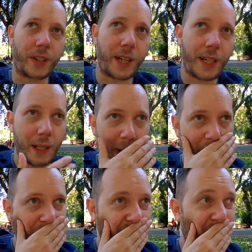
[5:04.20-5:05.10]
a day,
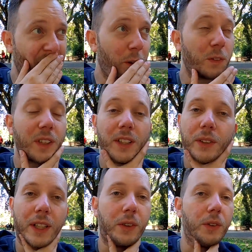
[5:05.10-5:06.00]
I don't think you
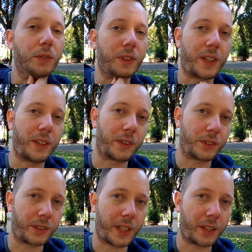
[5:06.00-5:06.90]
can do it for 10
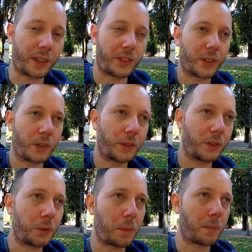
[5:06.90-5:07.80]
euros a day unless you go to a
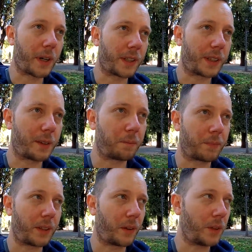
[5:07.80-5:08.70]
supermarket
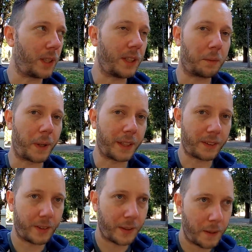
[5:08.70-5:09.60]
and only eat bread.
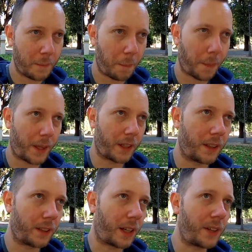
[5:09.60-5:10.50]

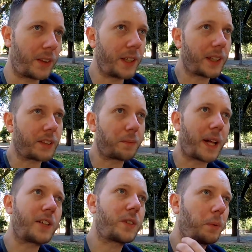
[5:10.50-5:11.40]
I think it's
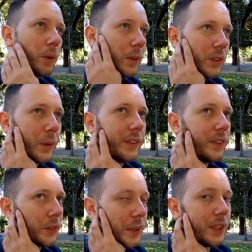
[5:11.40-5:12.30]
manageable with
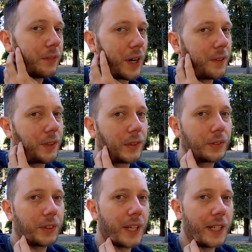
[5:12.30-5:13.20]
20-25
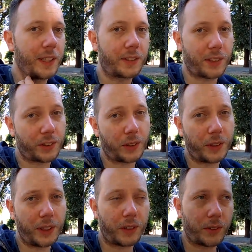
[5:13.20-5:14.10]
euros a day. That's
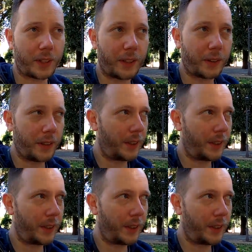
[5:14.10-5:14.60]
excluding your hotel.